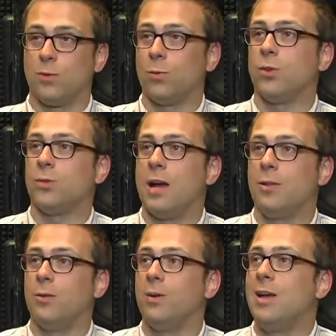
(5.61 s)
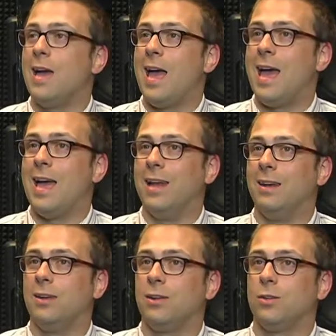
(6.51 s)
of the world around you,
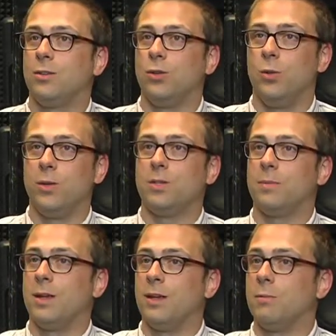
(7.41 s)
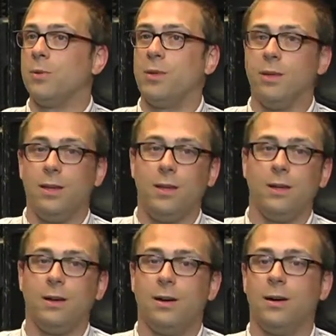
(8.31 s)
and doing something completely
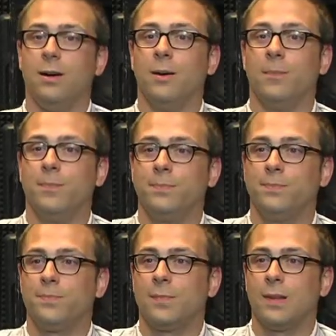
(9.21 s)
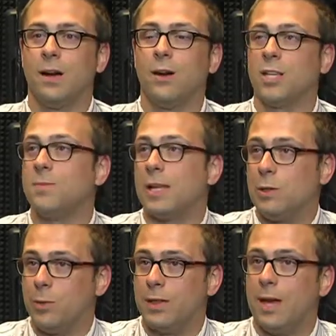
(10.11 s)

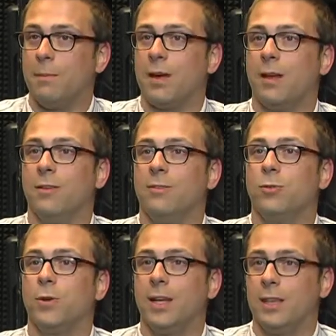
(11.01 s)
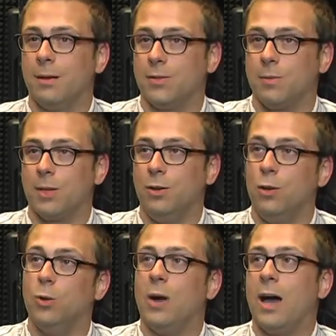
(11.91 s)
unexpected with them, kind of creating something
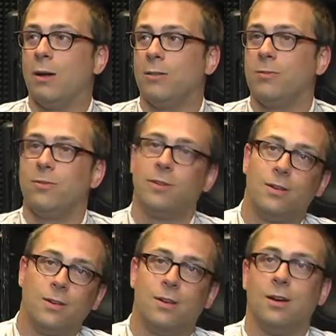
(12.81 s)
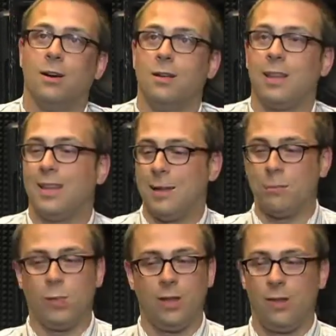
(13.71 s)
new out of that
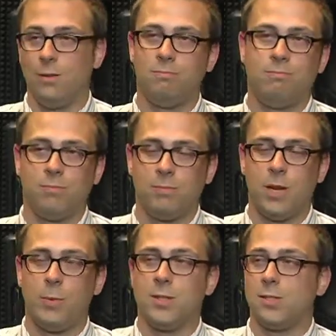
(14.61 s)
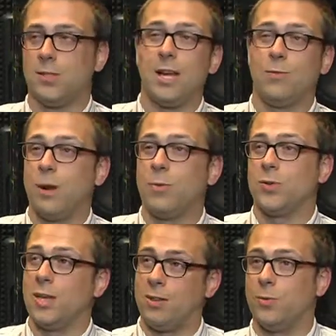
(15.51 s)
really in many ways does not even
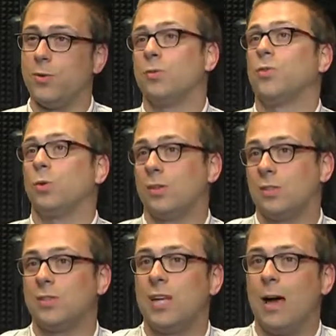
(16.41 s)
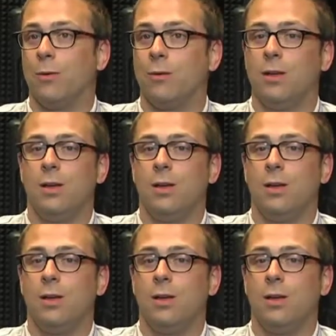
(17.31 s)
represent the original source sound.